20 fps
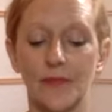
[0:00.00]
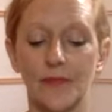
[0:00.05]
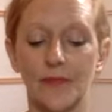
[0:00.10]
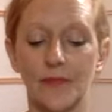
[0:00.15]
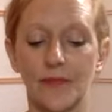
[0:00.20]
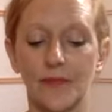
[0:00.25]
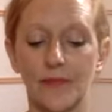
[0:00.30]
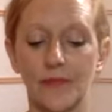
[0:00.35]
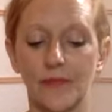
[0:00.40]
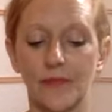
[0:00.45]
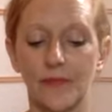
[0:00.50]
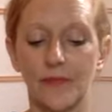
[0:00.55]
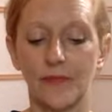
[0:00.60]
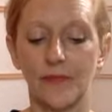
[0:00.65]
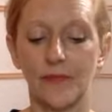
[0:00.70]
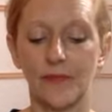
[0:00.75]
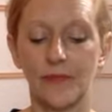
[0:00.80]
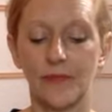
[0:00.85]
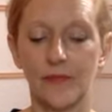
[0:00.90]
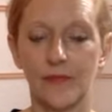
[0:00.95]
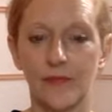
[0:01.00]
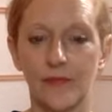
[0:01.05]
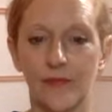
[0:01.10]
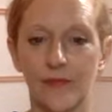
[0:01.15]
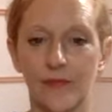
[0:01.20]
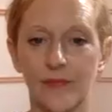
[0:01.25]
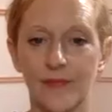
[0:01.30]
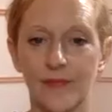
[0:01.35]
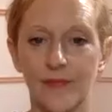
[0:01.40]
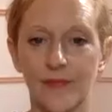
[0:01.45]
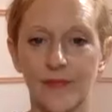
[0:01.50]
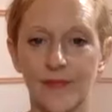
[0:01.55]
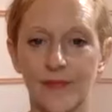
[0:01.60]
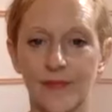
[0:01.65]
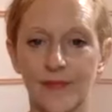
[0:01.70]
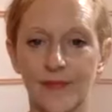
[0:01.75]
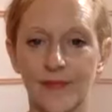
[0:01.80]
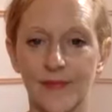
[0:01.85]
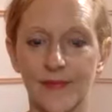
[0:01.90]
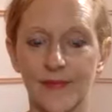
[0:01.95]

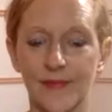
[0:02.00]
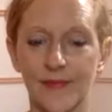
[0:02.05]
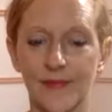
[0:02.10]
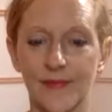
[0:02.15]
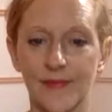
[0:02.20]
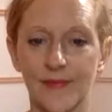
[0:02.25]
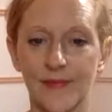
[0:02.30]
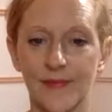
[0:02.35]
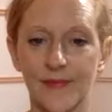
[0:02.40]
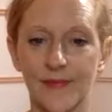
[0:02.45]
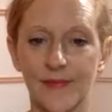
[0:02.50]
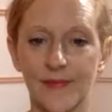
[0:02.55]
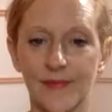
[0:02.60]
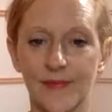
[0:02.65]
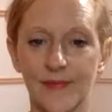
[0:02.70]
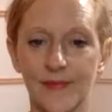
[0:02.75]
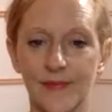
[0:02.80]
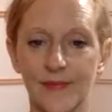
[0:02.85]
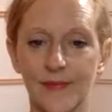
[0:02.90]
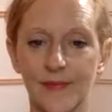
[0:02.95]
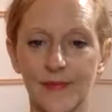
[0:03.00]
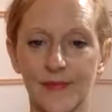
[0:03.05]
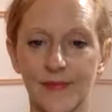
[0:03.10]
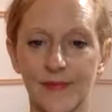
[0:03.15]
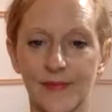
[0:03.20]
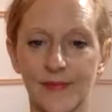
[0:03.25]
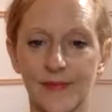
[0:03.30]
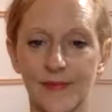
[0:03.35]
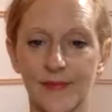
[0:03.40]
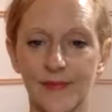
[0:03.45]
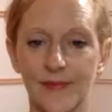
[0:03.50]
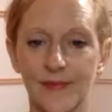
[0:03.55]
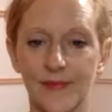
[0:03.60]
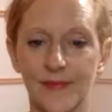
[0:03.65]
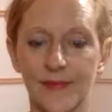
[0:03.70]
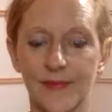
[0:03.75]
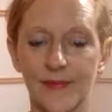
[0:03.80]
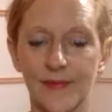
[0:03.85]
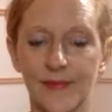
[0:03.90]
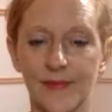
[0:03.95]

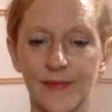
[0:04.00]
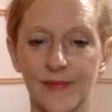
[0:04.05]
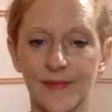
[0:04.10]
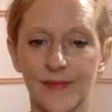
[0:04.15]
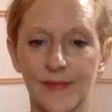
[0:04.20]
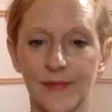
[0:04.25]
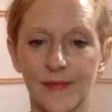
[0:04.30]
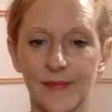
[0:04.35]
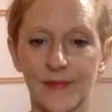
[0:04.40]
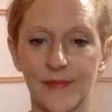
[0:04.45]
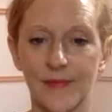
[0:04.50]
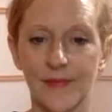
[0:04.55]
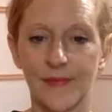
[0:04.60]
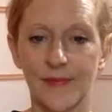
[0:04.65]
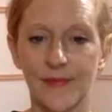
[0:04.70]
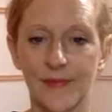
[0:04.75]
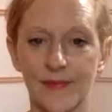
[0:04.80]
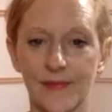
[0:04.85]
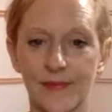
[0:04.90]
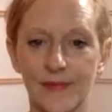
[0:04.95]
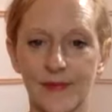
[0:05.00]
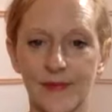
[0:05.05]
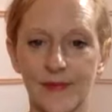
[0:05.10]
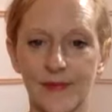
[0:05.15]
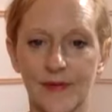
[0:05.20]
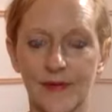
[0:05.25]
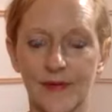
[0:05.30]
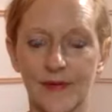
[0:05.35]
(no one is talking)